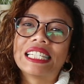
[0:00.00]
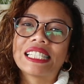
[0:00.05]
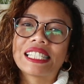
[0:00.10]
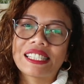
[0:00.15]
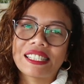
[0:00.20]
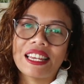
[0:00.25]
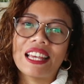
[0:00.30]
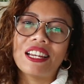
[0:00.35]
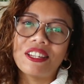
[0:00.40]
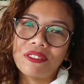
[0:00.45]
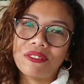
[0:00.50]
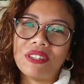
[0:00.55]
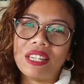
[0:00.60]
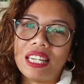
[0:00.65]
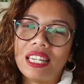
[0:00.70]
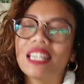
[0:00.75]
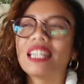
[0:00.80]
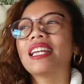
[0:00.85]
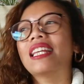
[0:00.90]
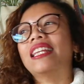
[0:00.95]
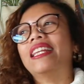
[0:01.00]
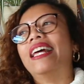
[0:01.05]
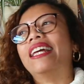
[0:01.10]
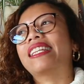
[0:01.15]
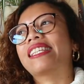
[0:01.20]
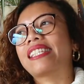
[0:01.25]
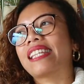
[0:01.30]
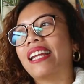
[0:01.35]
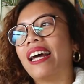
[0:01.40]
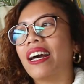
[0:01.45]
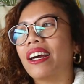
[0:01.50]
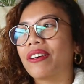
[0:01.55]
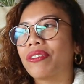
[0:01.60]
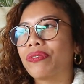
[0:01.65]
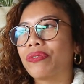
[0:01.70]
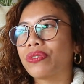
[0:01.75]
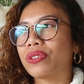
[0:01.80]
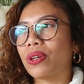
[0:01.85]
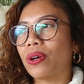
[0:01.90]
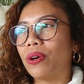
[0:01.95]
celebi that's
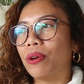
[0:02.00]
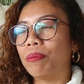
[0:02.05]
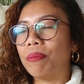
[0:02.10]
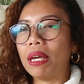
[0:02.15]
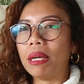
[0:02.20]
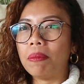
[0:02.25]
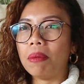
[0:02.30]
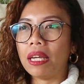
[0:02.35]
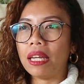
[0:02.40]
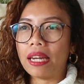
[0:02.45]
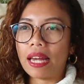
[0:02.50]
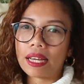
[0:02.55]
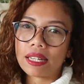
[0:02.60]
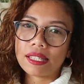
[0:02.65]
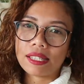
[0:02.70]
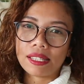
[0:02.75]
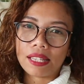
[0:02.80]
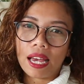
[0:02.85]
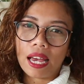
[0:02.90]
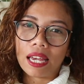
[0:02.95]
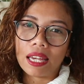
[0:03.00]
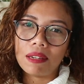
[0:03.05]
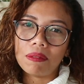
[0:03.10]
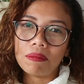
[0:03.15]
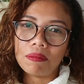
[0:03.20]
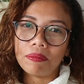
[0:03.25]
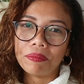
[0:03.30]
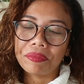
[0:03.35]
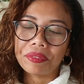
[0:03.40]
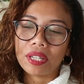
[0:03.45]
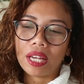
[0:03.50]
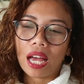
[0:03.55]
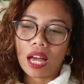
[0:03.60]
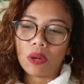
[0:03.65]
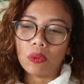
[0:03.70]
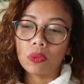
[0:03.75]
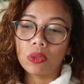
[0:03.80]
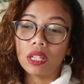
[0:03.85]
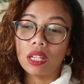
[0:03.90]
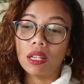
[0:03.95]
life so maybe next time
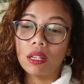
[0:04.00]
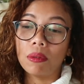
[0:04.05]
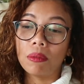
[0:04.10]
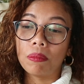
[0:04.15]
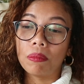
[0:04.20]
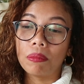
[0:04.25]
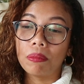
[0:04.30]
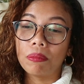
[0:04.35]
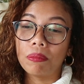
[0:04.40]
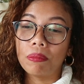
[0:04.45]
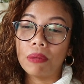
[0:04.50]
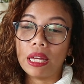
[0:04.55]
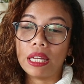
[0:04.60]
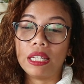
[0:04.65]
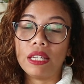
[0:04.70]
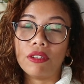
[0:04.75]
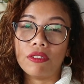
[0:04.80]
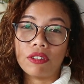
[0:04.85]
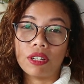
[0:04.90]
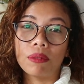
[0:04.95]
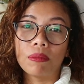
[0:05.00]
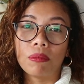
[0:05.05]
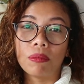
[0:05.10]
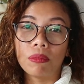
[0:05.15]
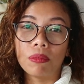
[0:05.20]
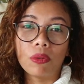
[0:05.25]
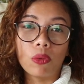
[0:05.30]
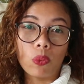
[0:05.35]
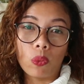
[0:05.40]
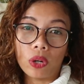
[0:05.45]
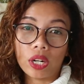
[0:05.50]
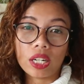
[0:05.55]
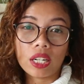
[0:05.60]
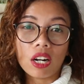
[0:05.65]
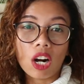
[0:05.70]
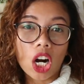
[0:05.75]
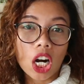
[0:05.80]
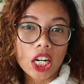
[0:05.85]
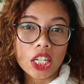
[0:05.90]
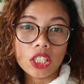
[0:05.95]
i will even
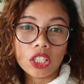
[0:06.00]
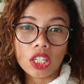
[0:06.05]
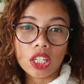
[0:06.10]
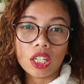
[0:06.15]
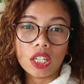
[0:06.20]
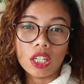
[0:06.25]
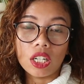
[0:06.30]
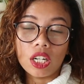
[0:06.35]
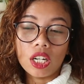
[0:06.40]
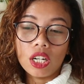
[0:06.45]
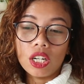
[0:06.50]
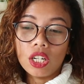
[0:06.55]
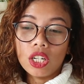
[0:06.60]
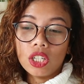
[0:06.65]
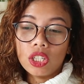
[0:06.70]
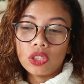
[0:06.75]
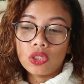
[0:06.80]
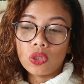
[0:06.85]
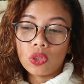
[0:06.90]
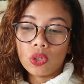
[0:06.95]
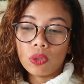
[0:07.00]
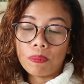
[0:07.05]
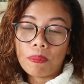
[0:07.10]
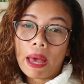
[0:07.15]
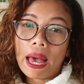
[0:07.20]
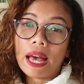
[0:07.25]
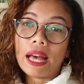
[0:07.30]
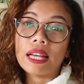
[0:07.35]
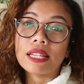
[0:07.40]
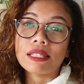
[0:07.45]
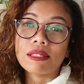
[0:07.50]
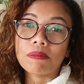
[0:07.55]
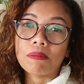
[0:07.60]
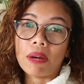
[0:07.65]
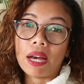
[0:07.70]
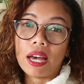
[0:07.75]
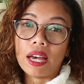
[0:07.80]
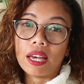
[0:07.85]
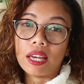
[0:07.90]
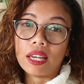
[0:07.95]
work harder to pass
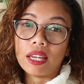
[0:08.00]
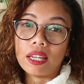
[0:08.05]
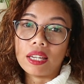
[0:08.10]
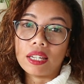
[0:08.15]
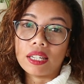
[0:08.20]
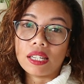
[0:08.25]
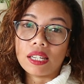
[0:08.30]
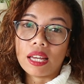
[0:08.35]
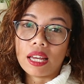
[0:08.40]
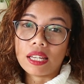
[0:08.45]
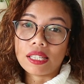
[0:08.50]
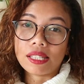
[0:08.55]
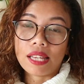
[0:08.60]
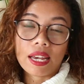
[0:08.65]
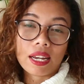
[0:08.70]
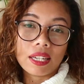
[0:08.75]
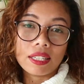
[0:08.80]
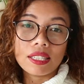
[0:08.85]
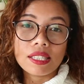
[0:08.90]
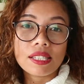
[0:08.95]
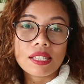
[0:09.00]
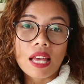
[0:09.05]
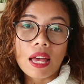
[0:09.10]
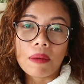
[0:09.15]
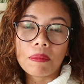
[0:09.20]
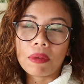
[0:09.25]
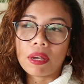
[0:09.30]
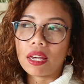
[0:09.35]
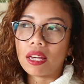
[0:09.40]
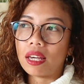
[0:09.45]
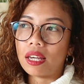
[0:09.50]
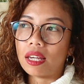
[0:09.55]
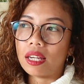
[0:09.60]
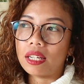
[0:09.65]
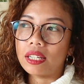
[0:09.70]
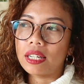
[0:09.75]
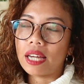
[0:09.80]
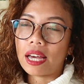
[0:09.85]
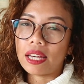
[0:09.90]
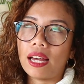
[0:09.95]
my second exam
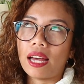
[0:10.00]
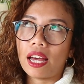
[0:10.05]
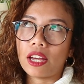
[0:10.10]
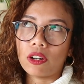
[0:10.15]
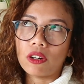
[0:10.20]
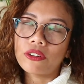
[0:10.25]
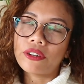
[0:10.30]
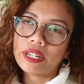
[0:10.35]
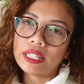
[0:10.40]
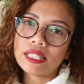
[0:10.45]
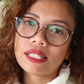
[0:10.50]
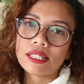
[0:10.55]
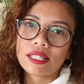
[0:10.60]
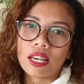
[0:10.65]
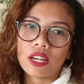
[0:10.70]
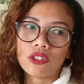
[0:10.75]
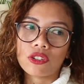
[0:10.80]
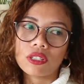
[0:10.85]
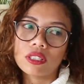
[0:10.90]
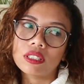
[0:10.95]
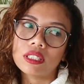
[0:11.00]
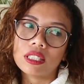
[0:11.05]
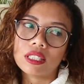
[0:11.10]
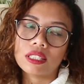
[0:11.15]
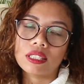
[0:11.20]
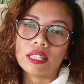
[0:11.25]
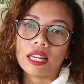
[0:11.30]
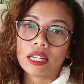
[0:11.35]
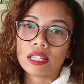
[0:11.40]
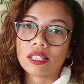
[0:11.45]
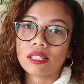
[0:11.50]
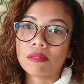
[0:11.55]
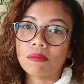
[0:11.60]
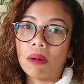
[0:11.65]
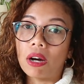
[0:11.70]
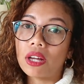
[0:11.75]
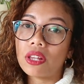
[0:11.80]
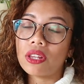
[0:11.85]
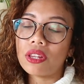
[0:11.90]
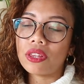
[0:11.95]
and i already scheduled it next
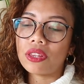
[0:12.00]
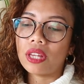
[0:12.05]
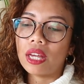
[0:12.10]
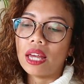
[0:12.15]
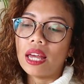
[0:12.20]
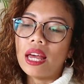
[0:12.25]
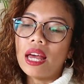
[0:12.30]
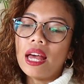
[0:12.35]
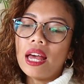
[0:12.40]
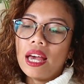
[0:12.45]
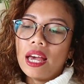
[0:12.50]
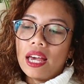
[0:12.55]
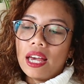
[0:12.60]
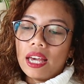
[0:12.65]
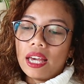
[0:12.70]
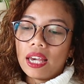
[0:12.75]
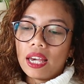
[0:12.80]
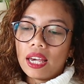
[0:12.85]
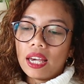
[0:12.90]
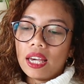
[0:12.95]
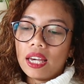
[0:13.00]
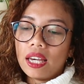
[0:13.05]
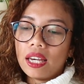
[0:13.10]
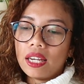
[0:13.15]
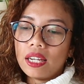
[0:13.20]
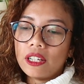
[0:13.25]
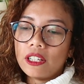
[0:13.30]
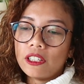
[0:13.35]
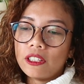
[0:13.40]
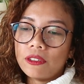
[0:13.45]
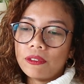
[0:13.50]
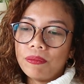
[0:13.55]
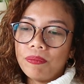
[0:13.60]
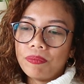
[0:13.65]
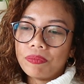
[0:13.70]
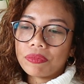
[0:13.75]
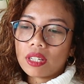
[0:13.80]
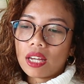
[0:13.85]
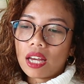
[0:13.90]
month and